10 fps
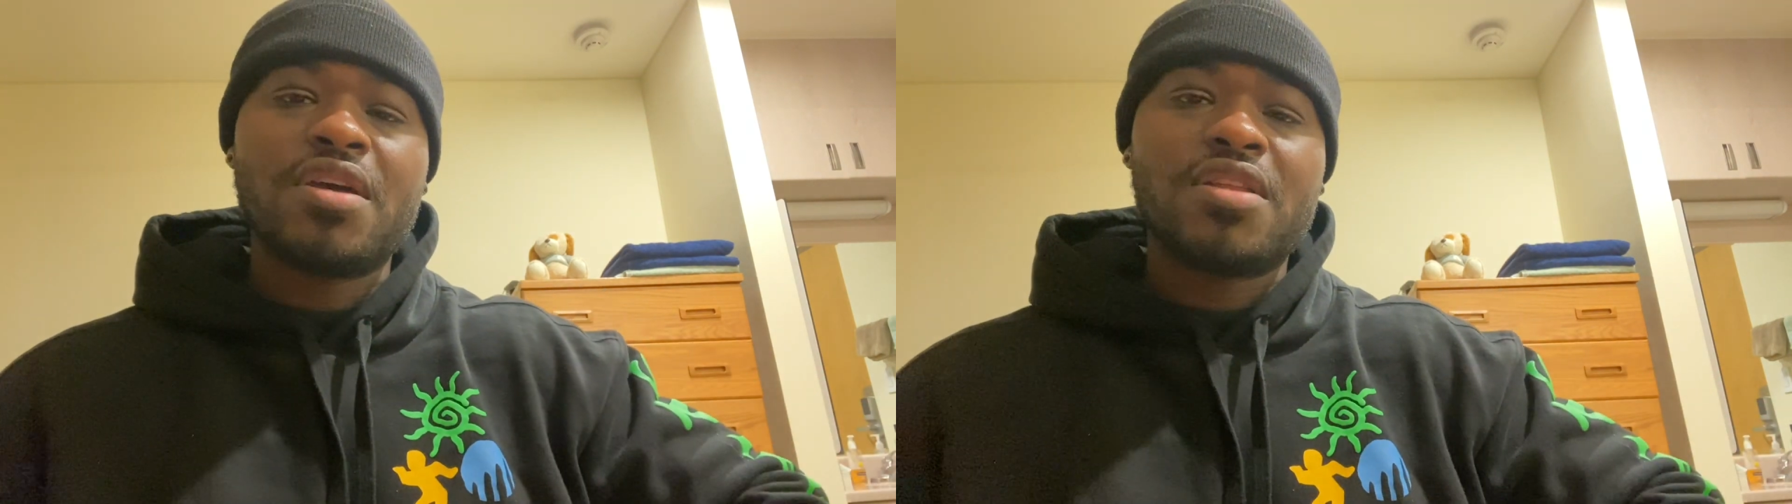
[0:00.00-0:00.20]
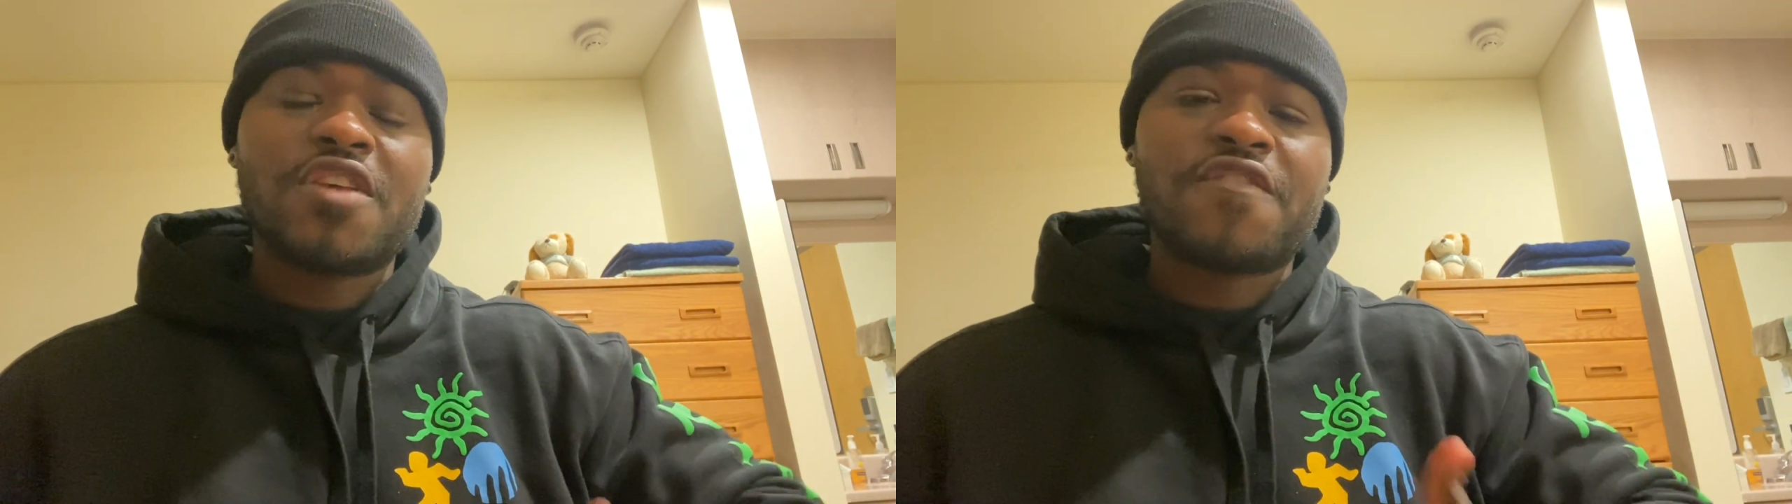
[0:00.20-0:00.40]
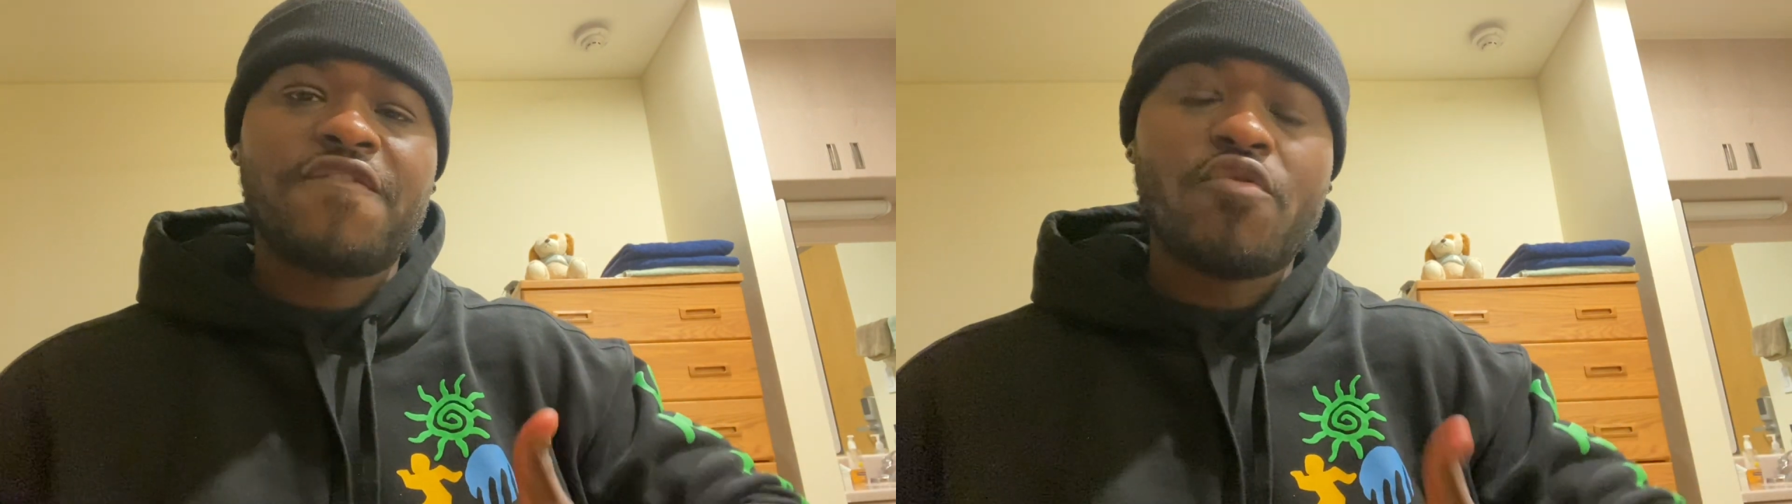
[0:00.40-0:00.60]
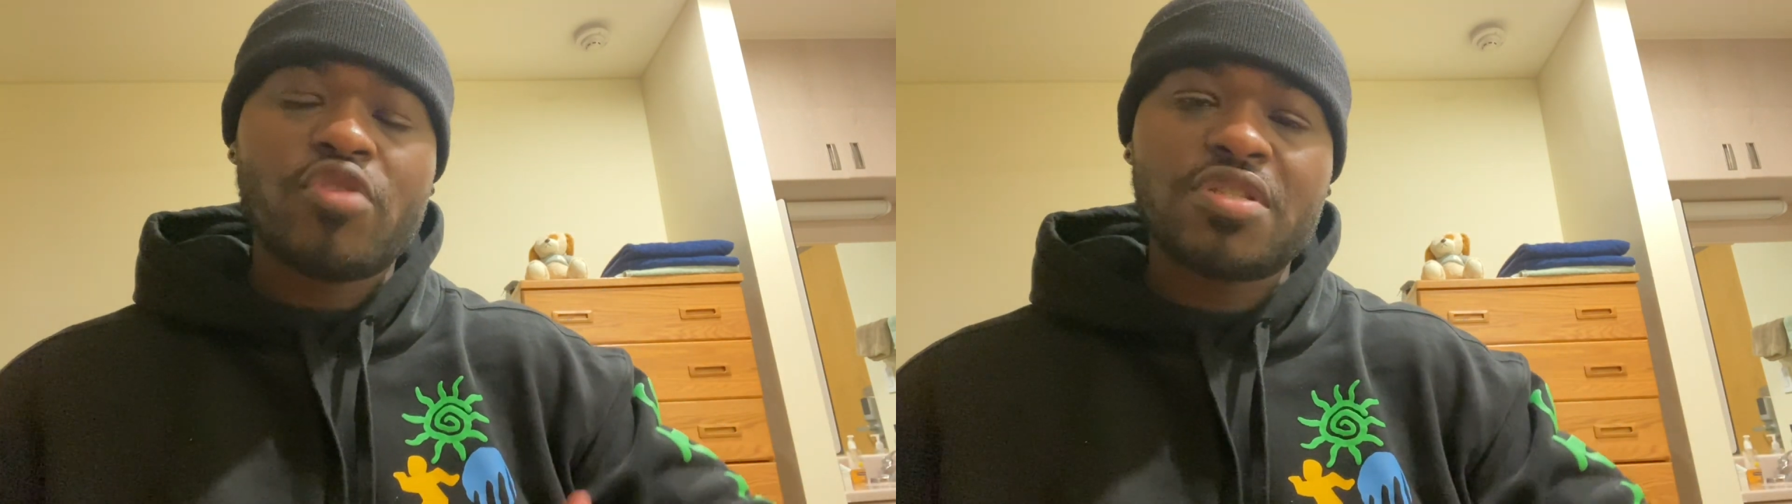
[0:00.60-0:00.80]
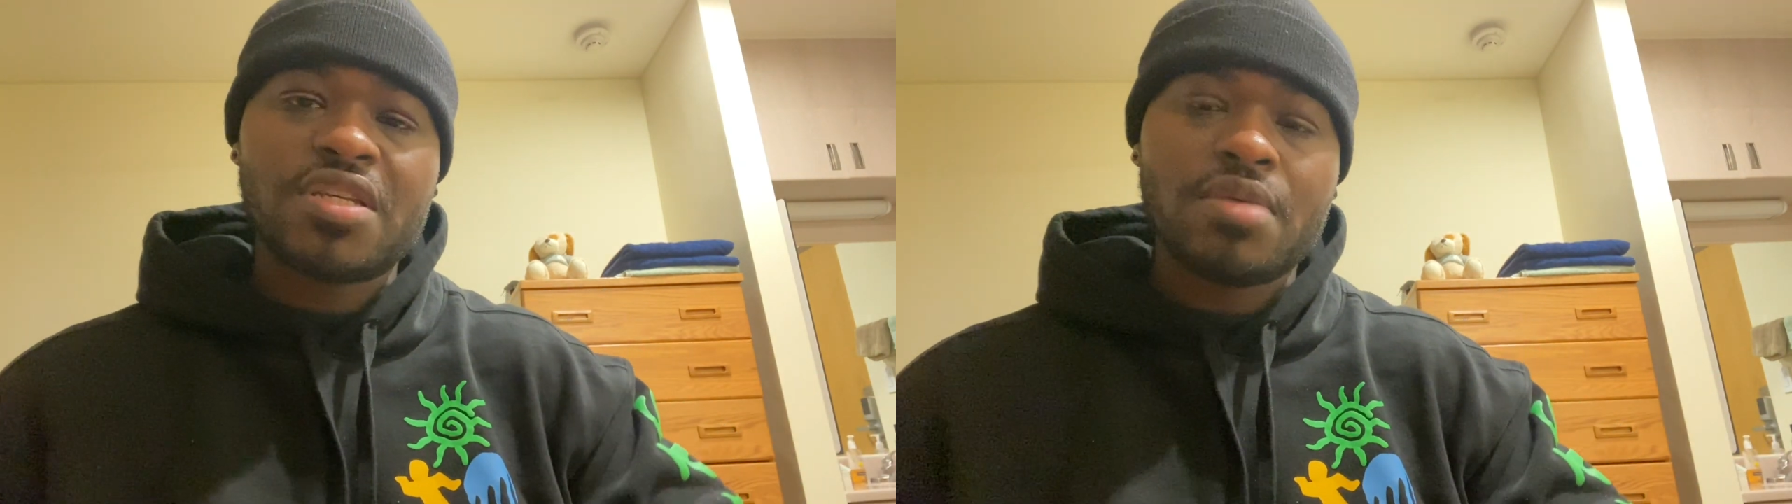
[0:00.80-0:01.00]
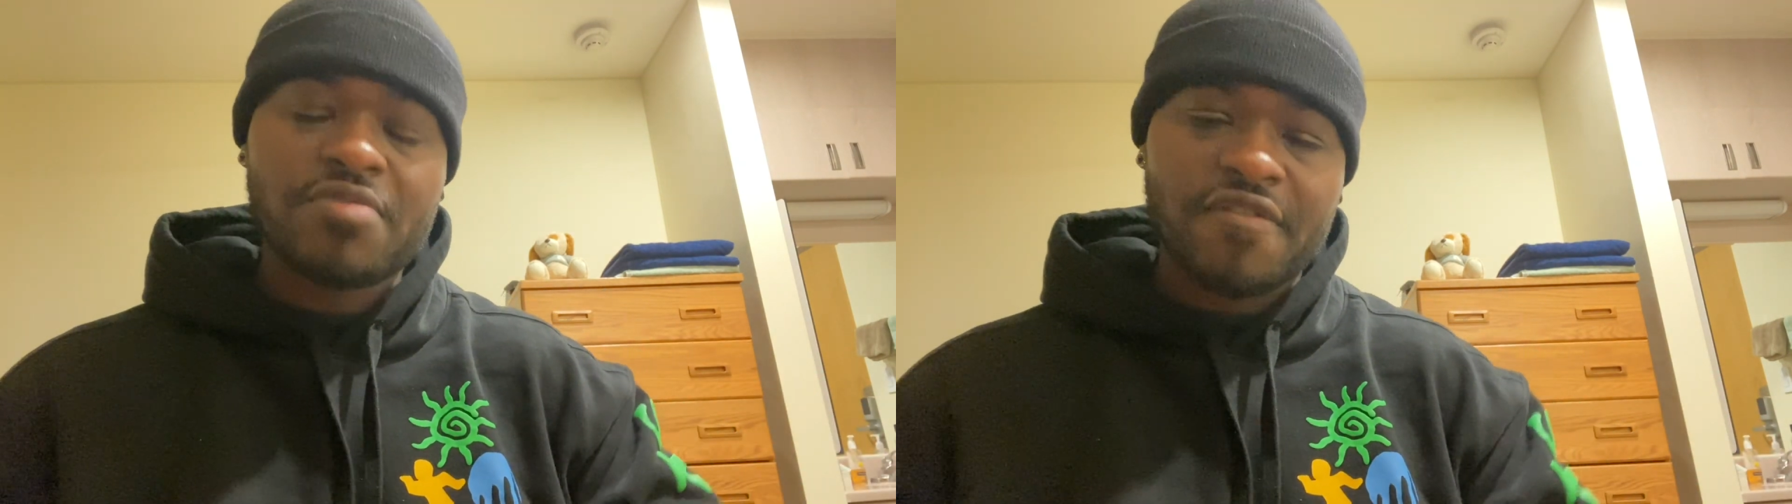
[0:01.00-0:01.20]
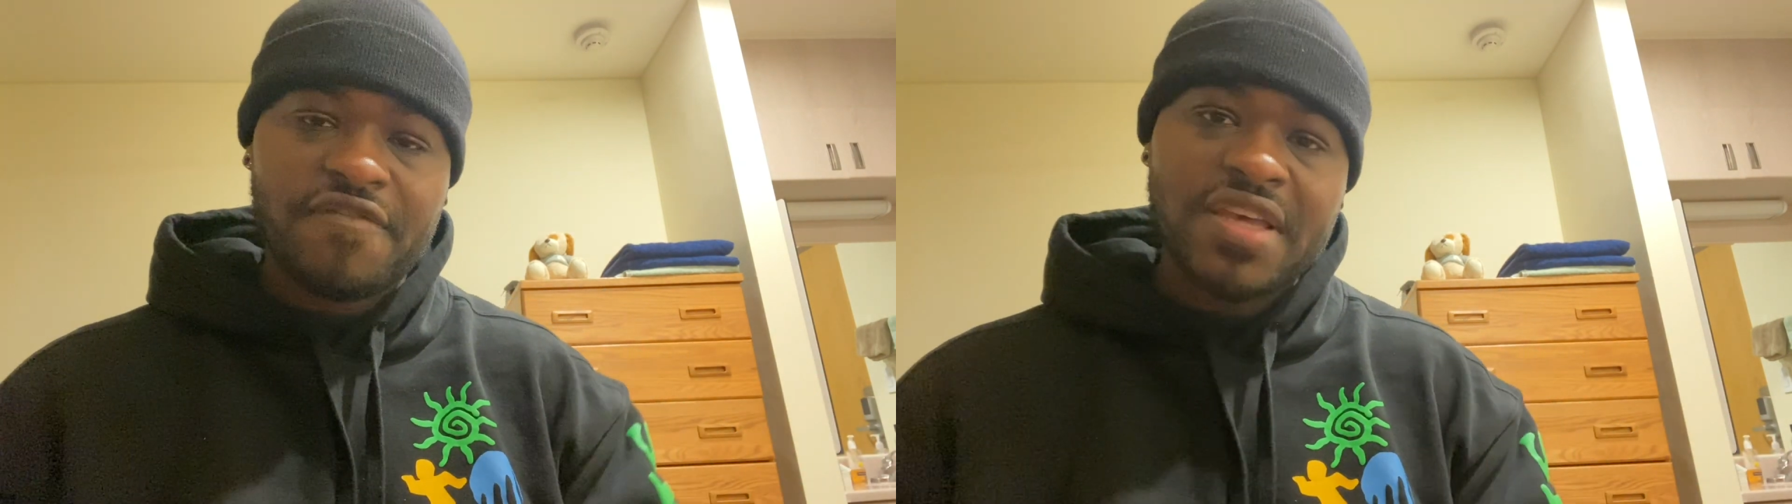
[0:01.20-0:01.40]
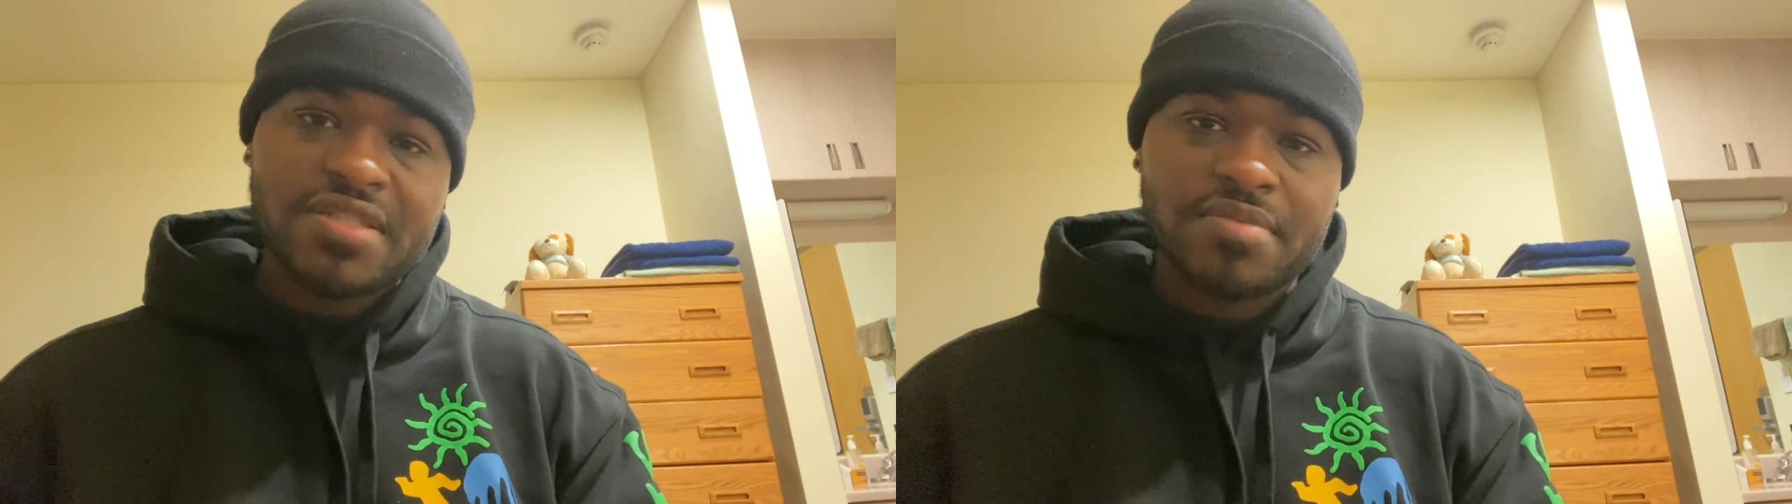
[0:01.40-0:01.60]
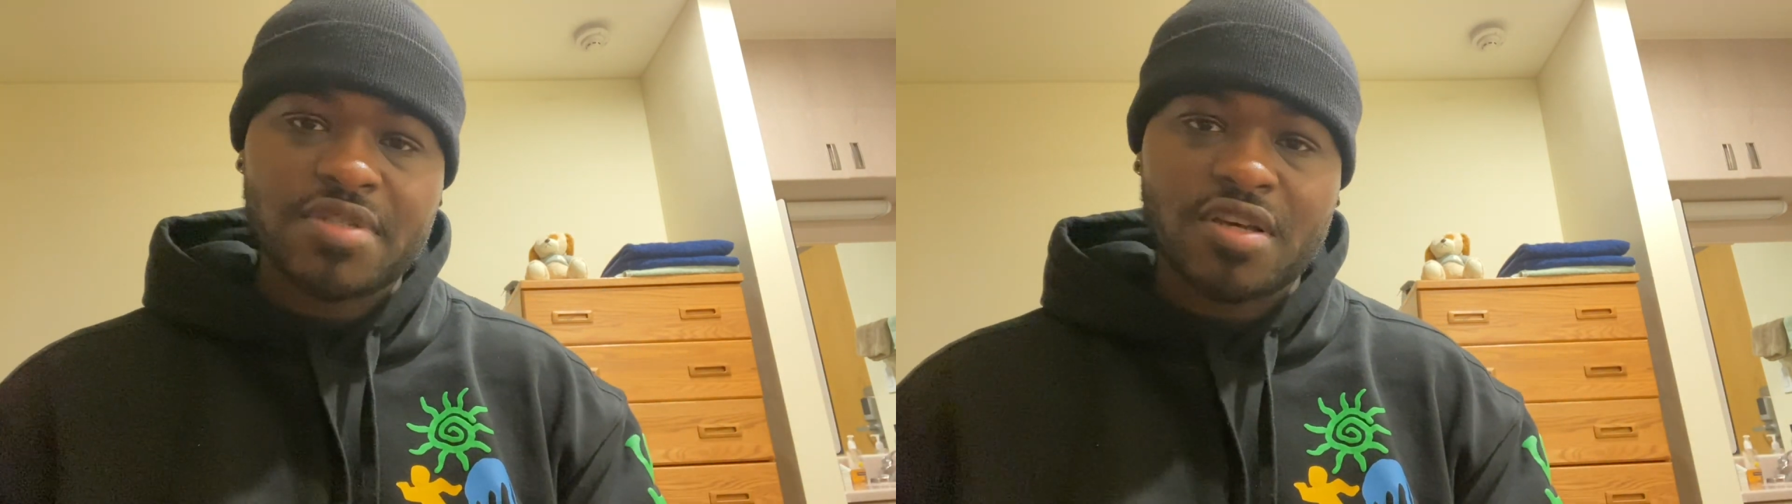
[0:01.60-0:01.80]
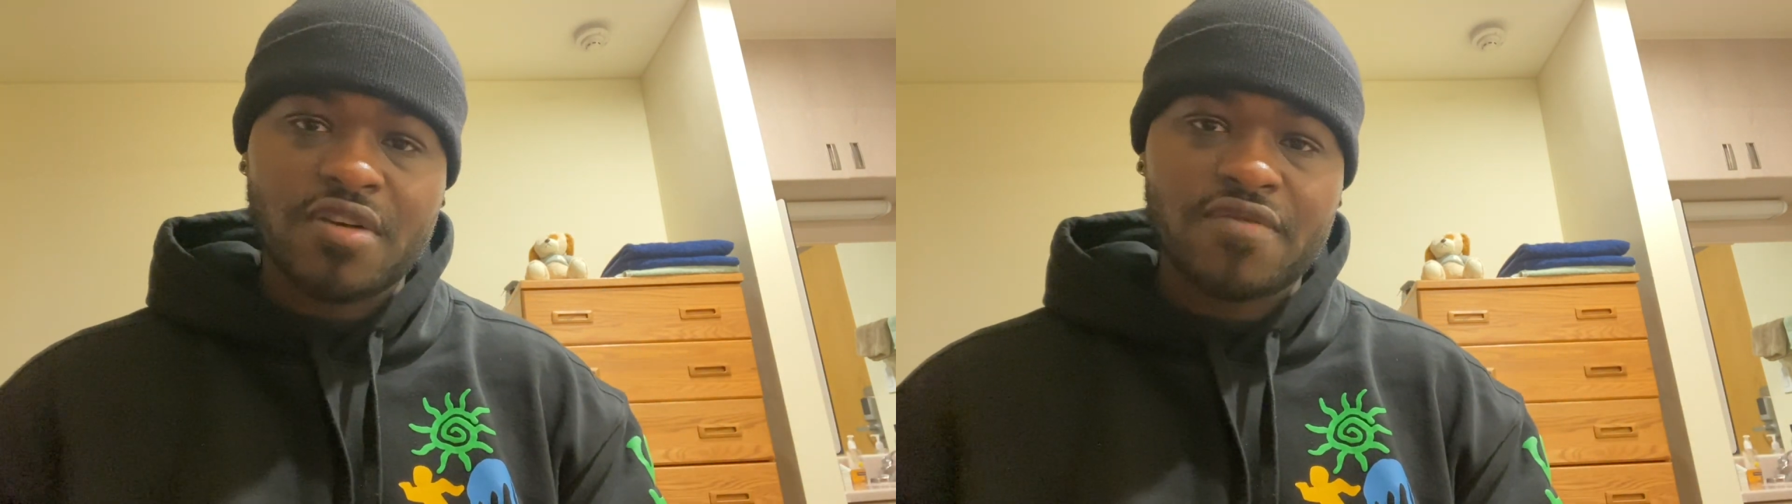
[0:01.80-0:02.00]
that's forcing them to face
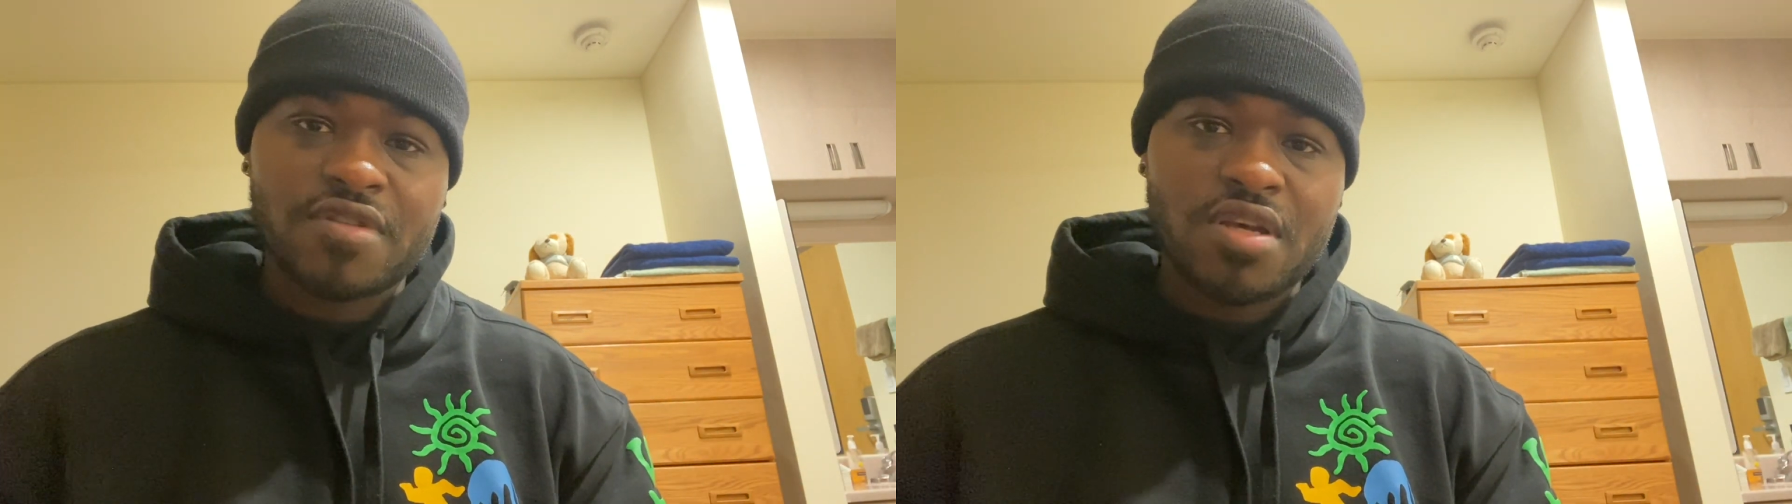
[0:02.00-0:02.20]
themselves.